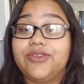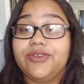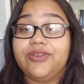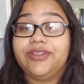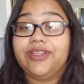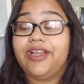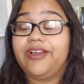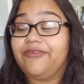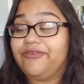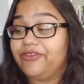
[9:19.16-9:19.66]

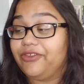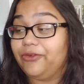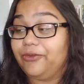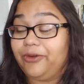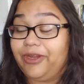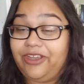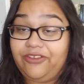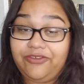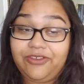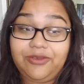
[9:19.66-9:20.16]
love the
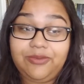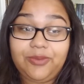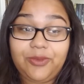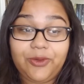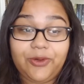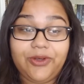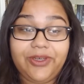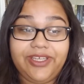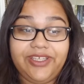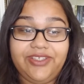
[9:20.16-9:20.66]
Raven
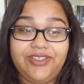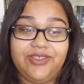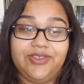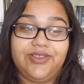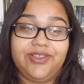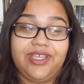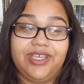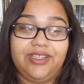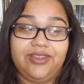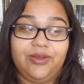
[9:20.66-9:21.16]
Boys,
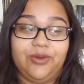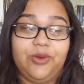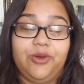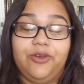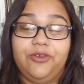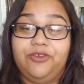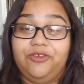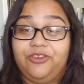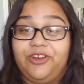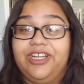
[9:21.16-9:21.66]
so like the
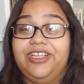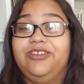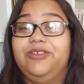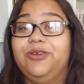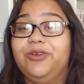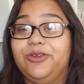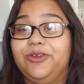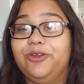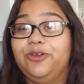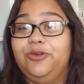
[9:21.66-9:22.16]
whole friend
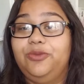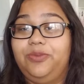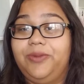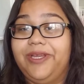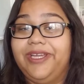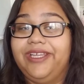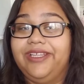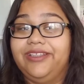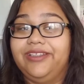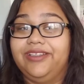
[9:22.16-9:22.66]

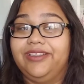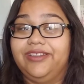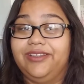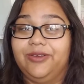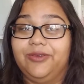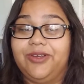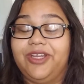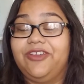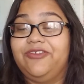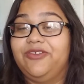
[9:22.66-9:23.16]
group in
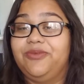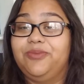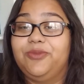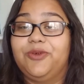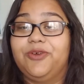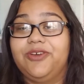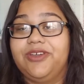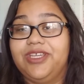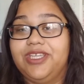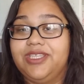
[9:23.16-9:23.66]
the Raven
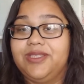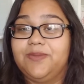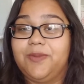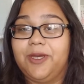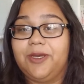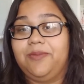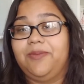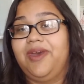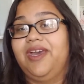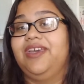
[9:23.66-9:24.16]
Boys
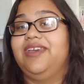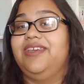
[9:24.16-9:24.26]
by Maggie